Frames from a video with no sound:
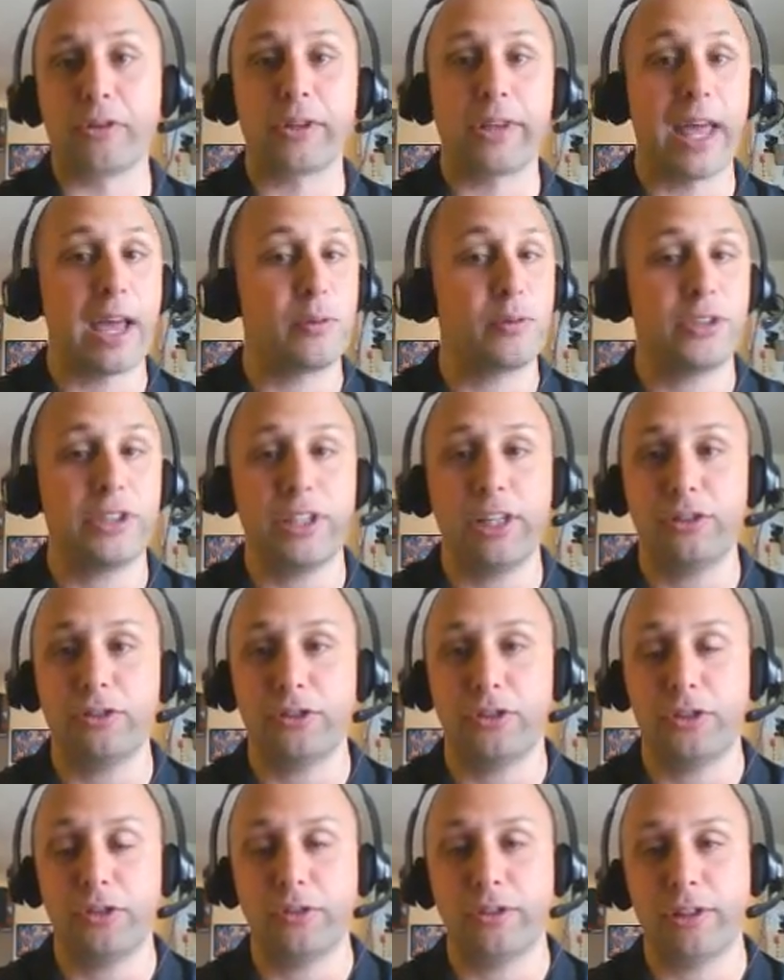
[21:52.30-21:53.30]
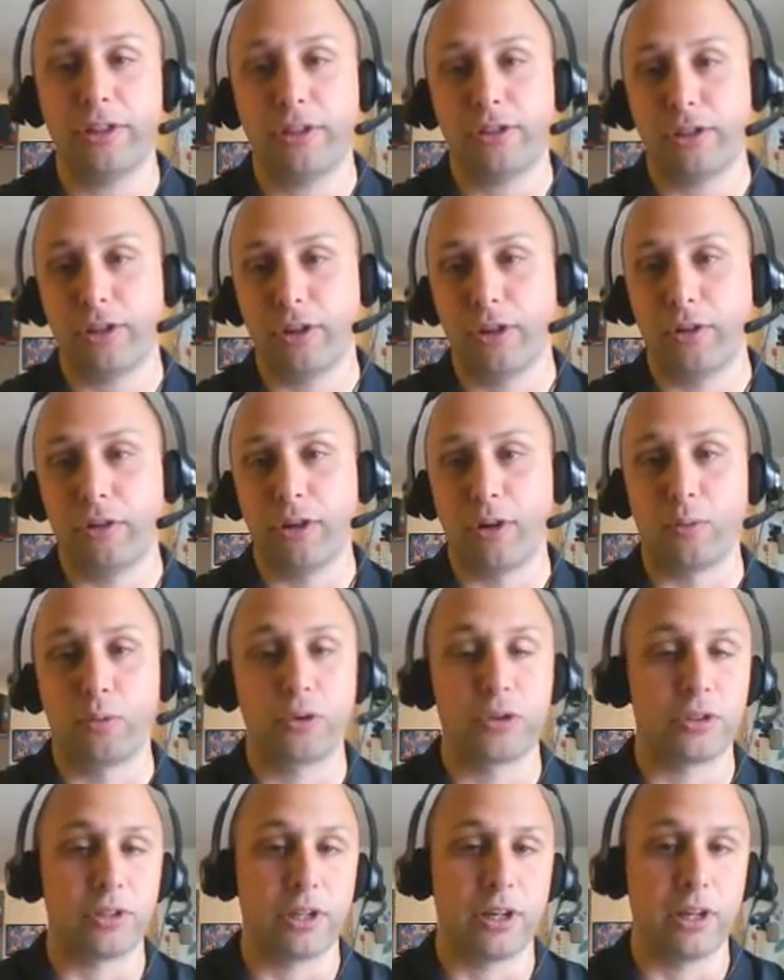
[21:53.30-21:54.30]
language teachers use this.
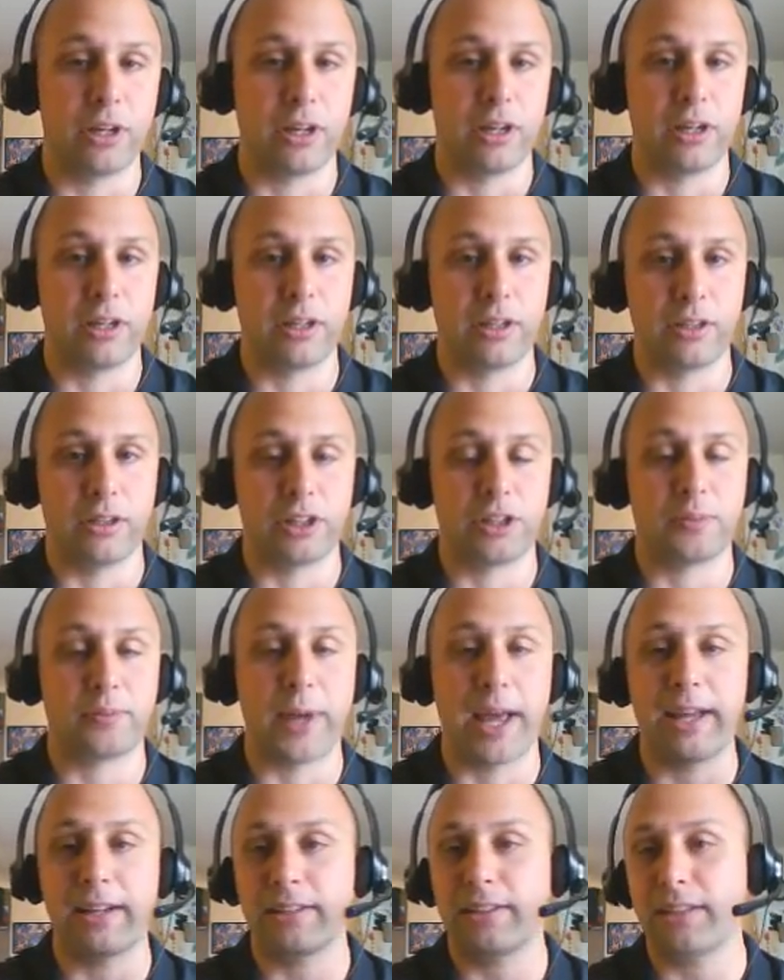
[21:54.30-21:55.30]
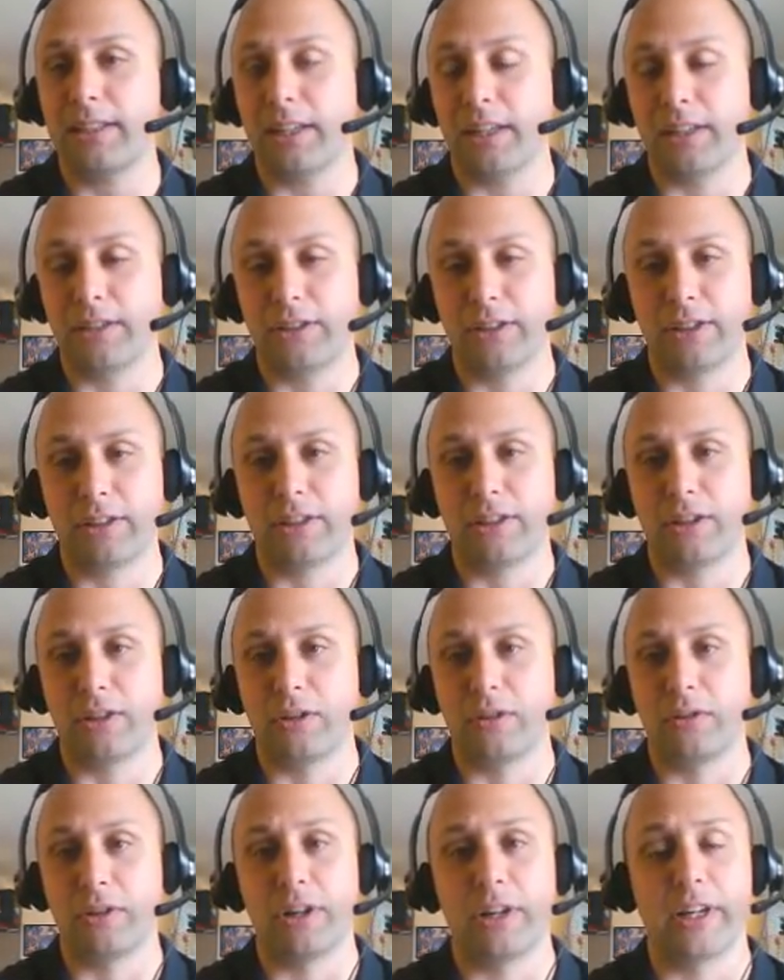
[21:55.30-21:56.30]
A Spanish,
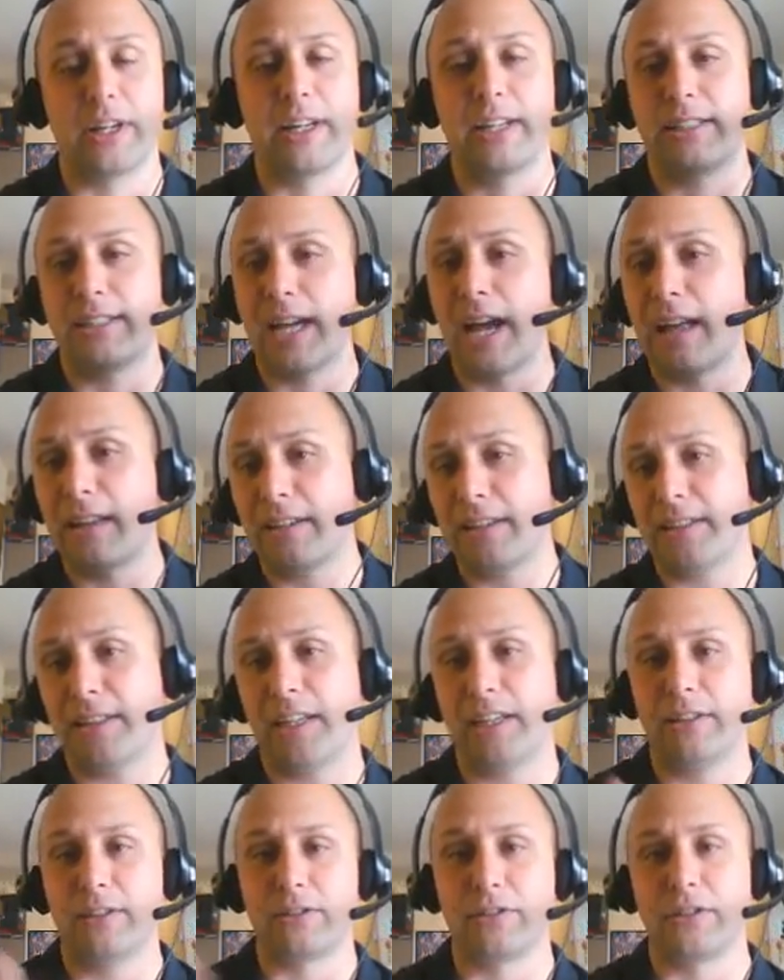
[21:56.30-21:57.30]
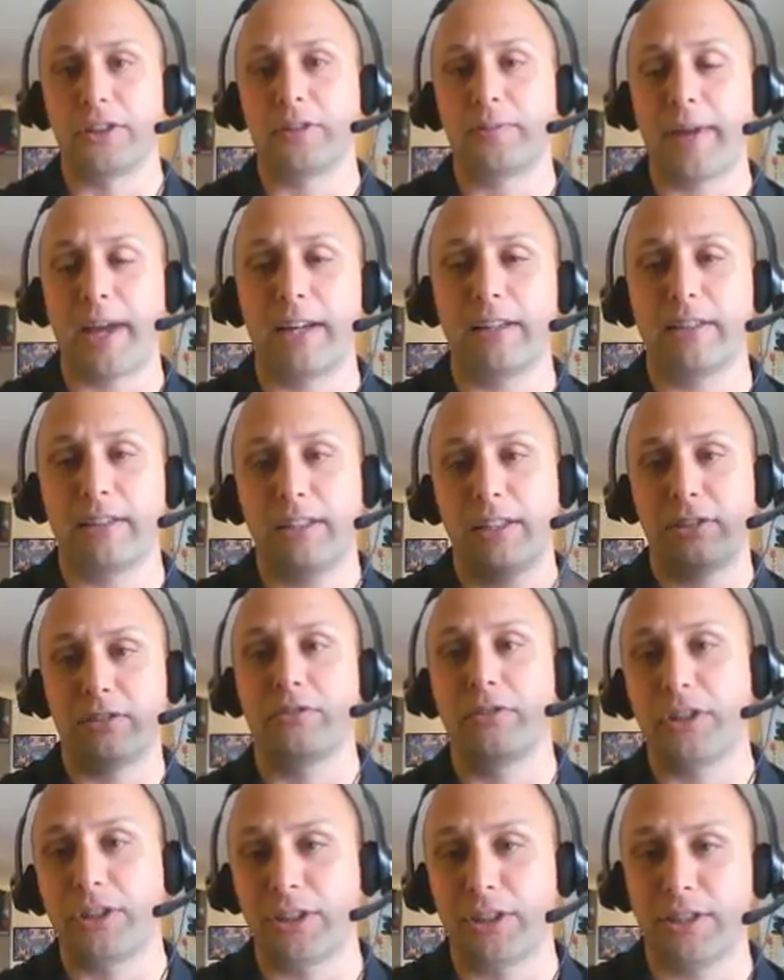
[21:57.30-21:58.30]
an Italian teacher, a Spanish teacher,
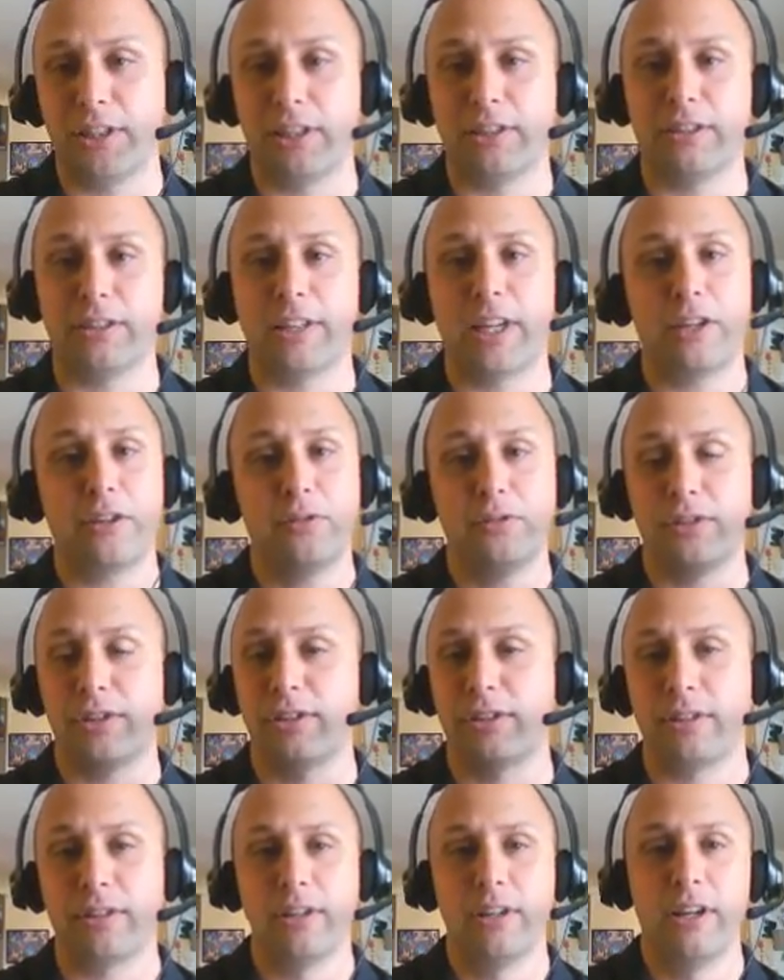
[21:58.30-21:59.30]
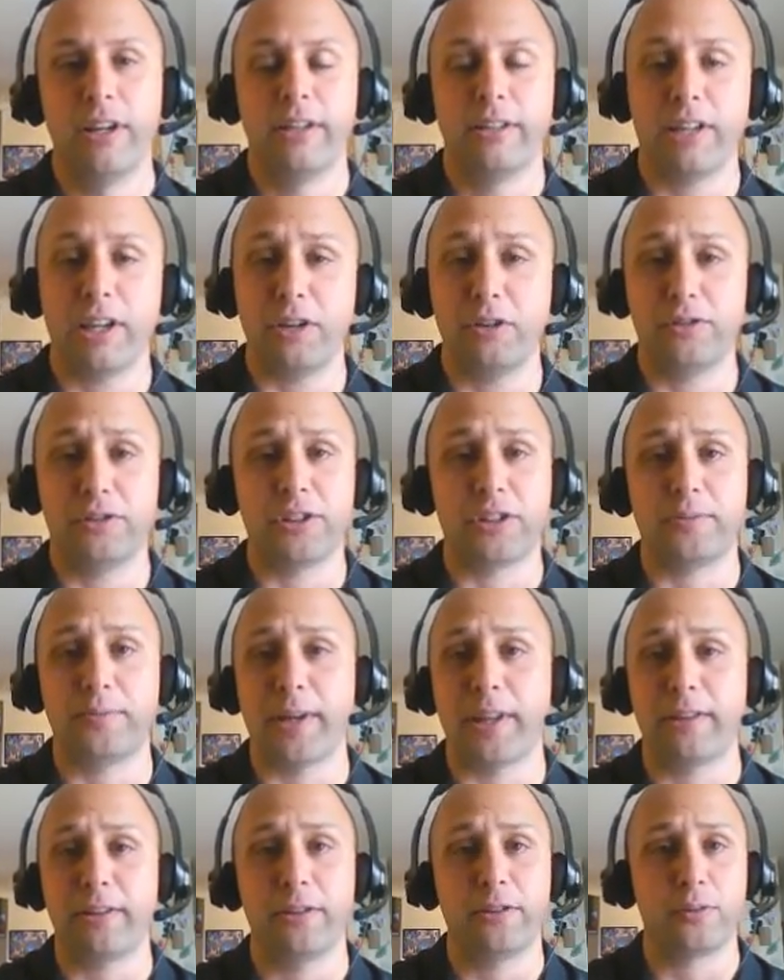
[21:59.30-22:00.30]
a Russian teacher. They use this. They use this
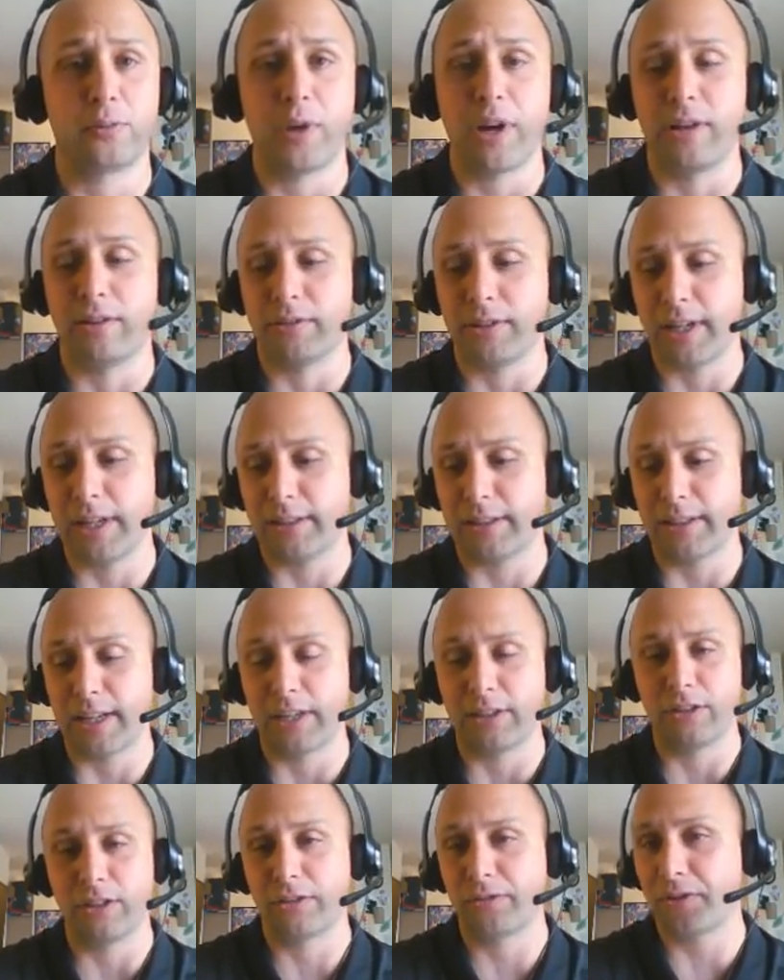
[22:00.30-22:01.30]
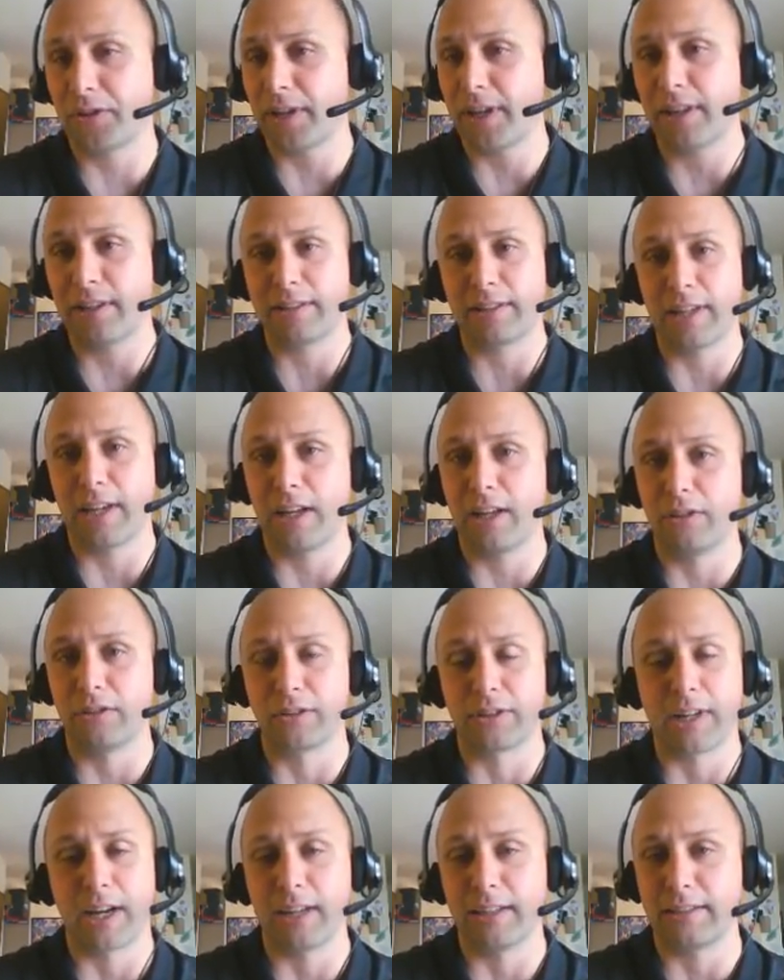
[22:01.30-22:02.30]
method as well. It's not just for ESL
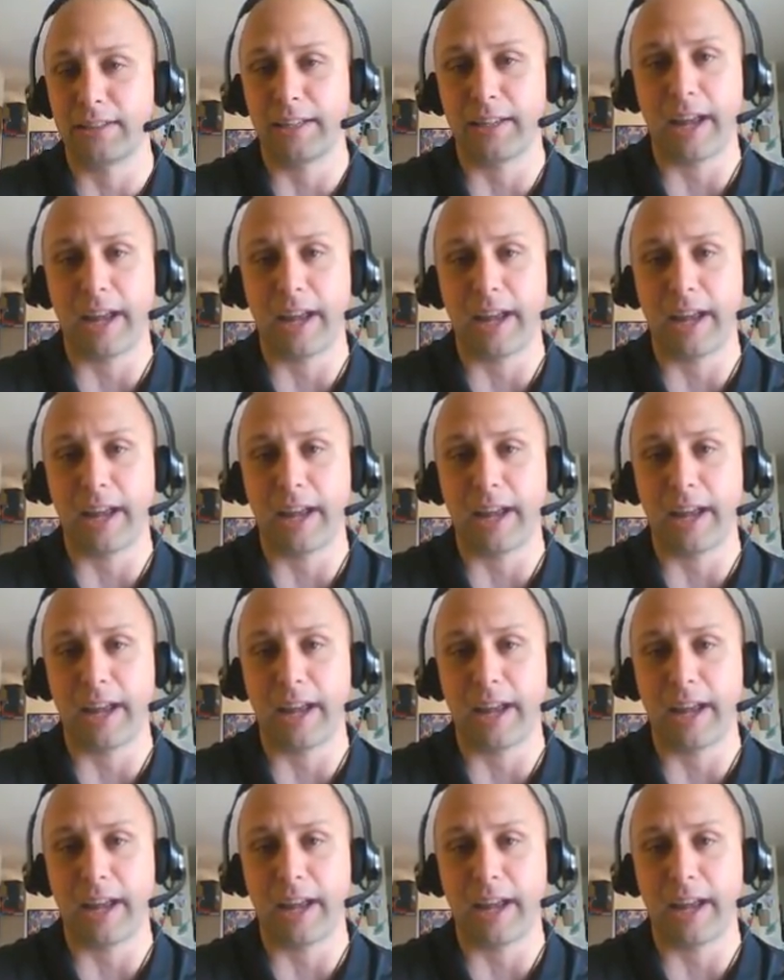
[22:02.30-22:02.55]
or content.